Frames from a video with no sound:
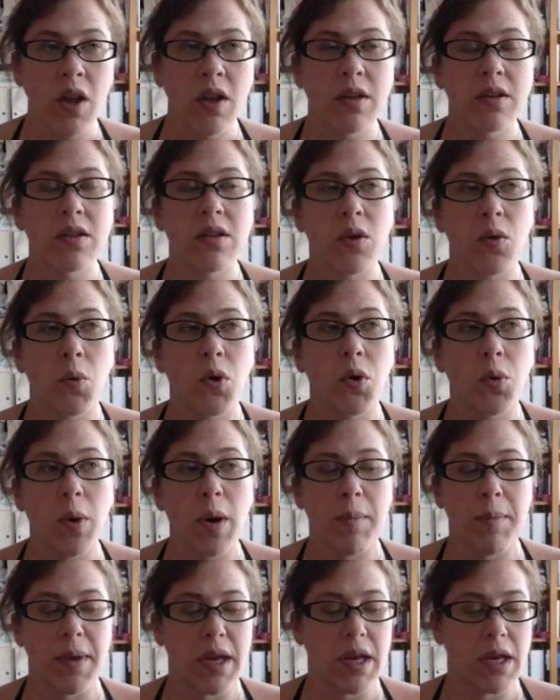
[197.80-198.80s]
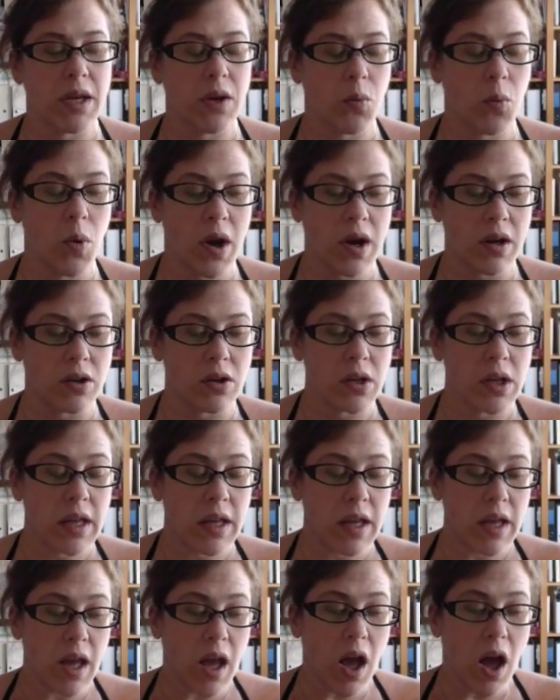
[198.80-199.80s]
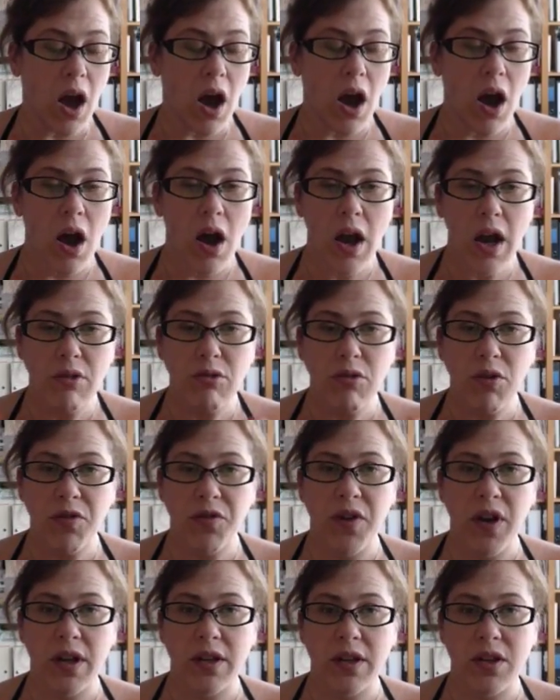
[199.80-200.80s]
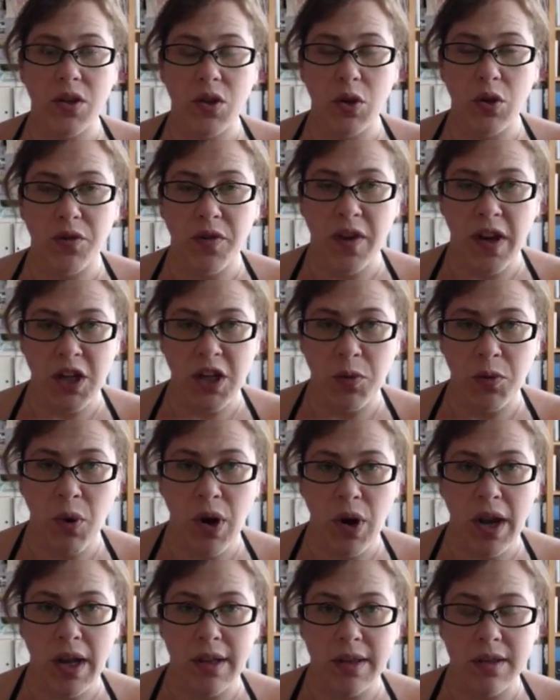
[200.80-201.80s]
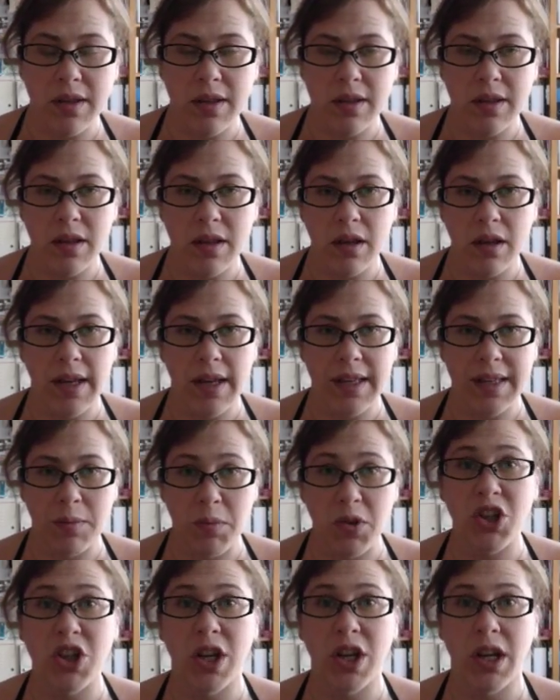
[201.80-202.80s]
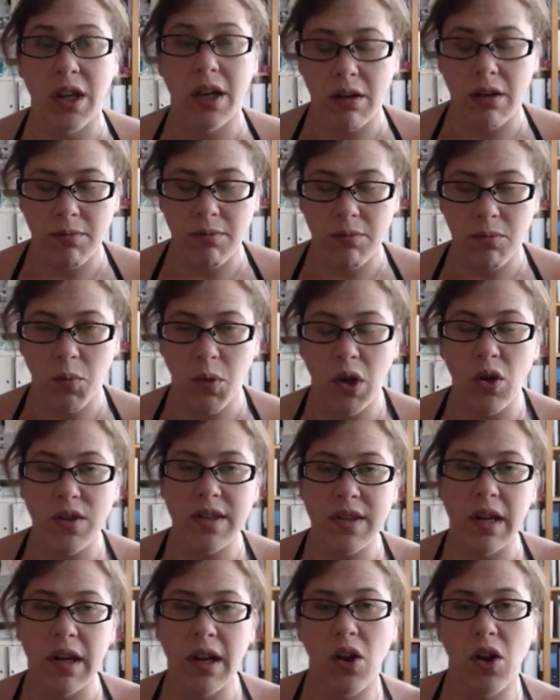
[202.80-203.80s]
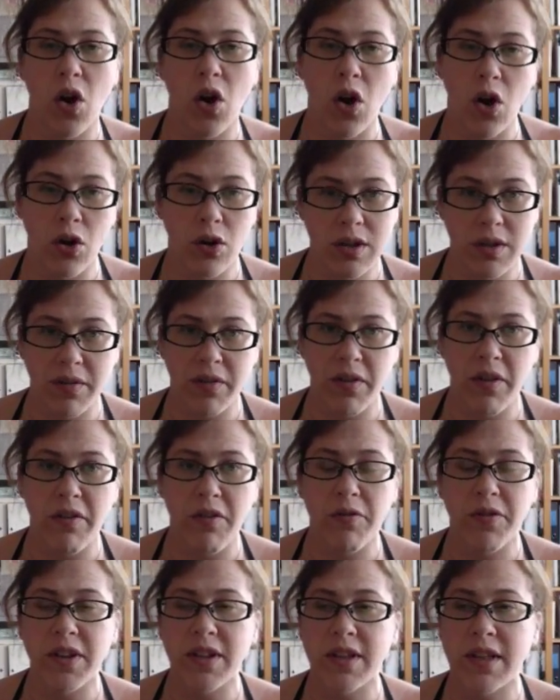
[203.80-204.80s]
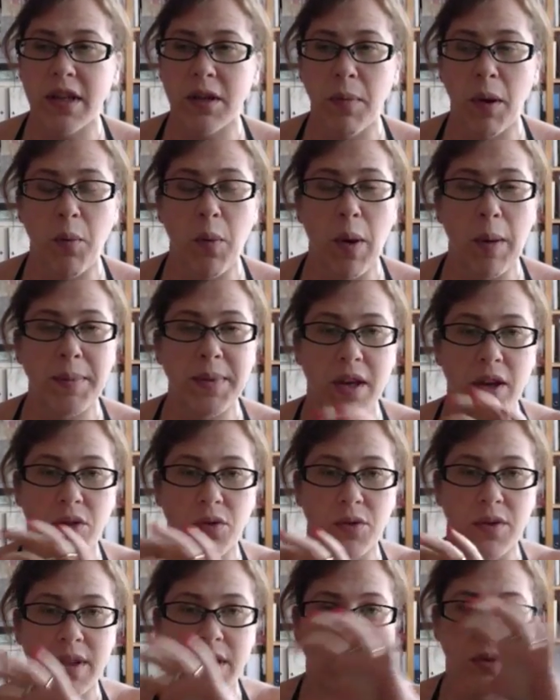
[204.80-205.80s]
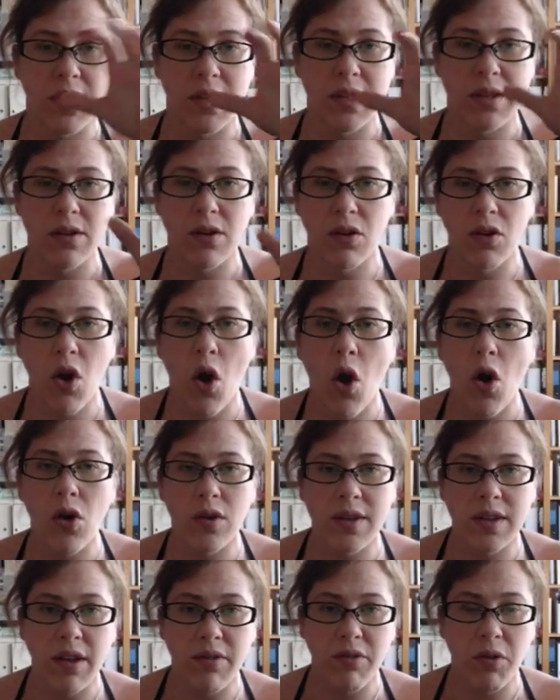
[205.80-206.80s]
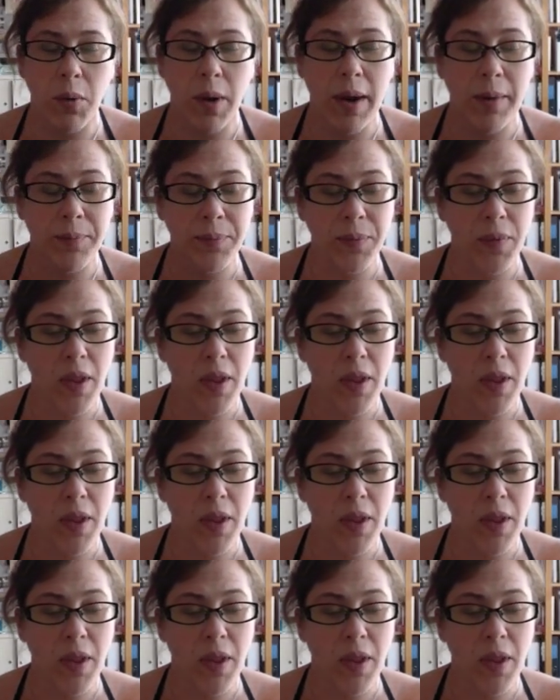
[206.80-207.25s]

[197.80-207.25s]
So what do I mean? Well, I refer to fashion brands as a machine with lots of little cogs. If you ever visited my website, you'll see all these cogs everywhere.